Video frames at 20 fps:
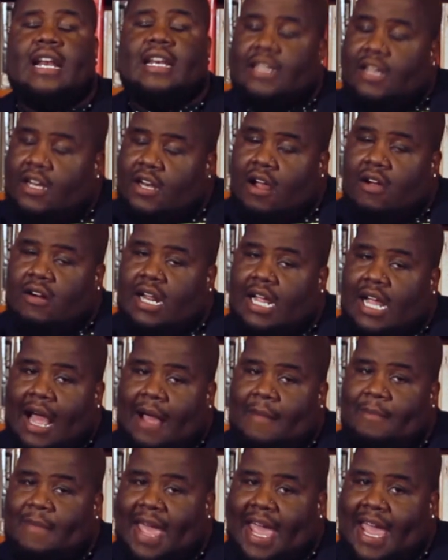they
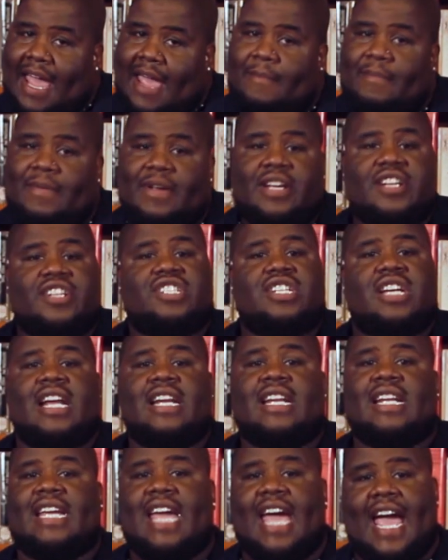got mad because she
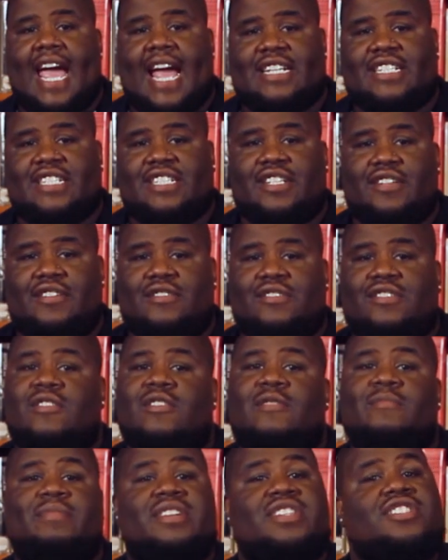had the cat suit. So
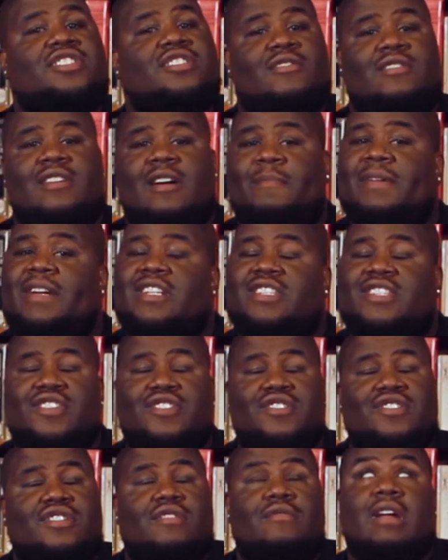the bitch showed up in a
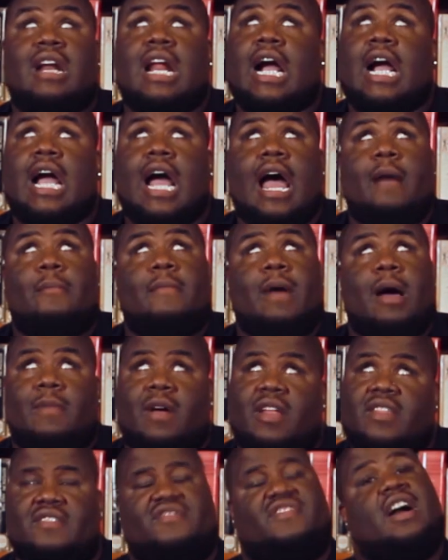tutu and I got my
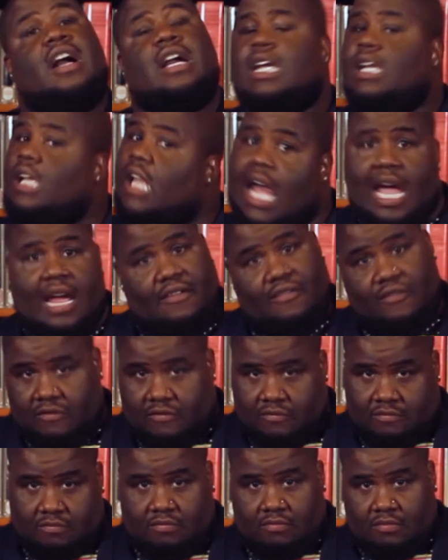motherfucking
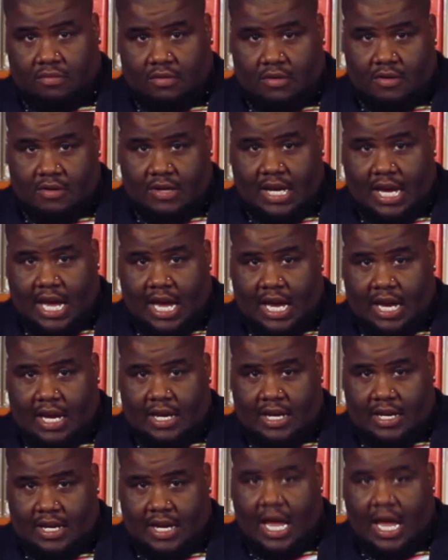life. Okay.